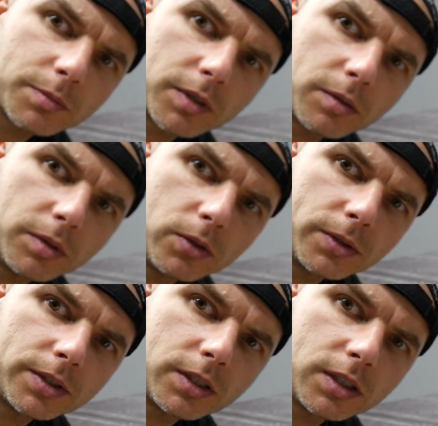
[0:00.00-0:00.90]
maybe you'll
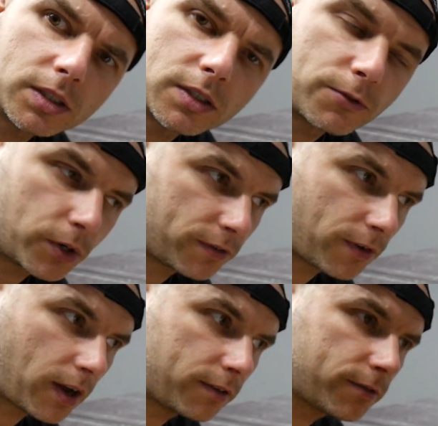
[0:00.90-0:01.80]
see it says
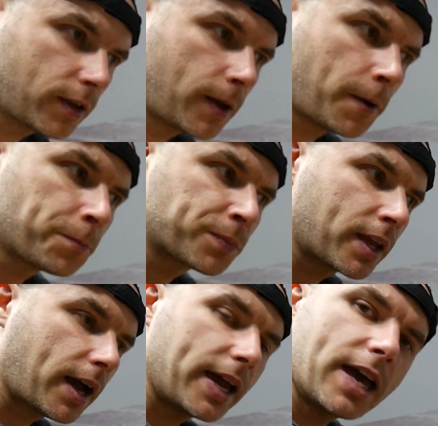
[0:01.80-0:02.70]
45.
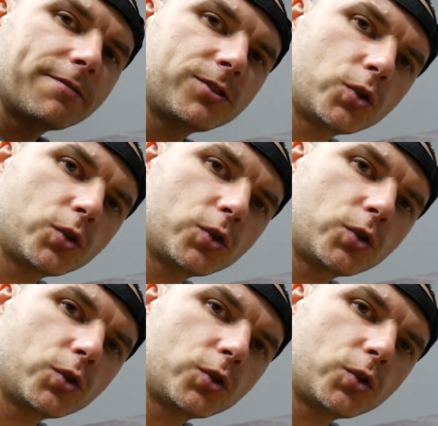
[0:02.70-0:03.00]
I have